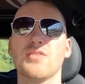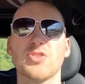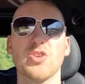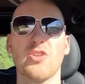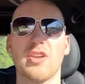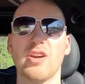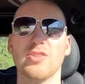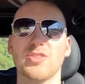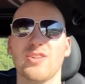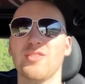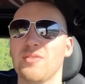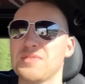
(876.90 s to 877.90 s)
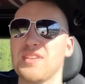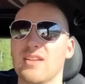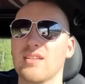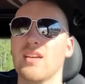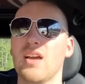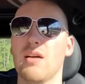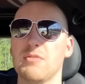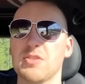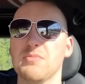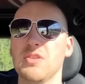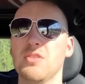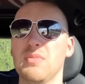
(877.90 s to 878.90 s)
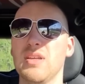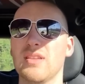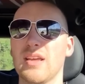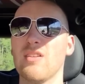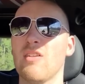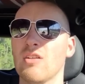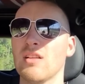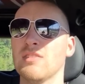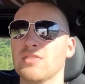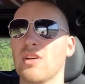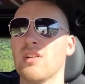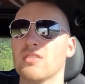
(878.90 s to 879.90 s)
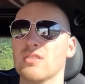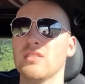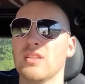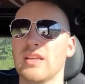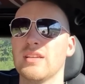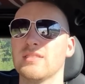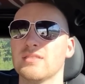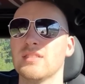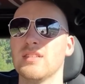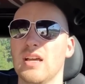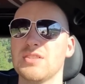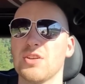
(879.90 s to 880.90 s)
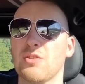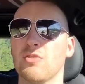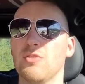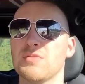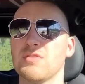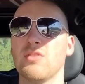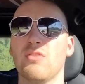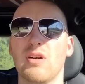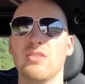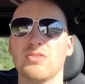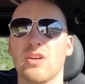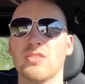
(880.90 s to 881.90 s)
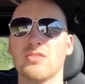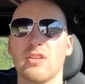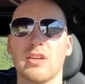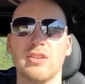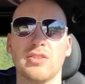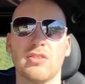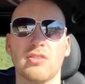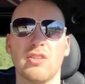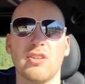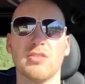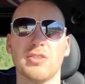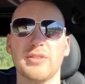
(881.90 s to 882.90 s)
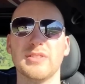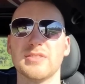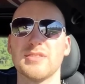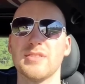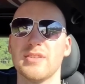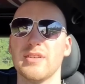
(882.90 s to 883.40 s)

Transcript: Dark Eldar, no, I'm just kidding. I'm assuming you mean like all Eldar, like as a group, so no Eldar, Dark Eldar, or Harlequins.